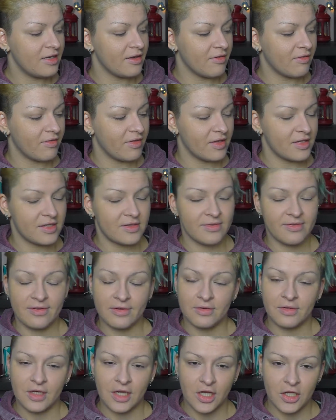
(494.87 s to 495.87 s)
of this
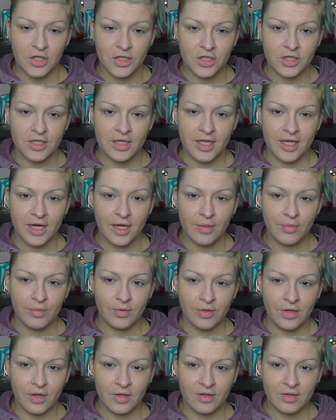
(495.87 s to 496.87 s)
foundation that I
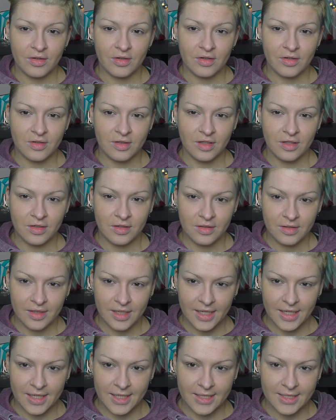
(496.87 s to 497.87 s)
put on earlier,
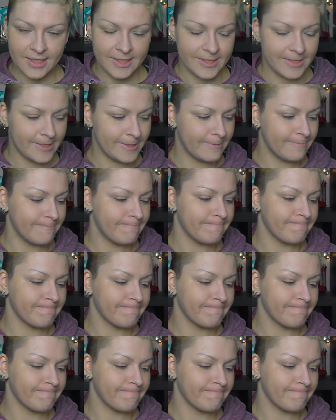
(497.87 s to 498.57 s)
and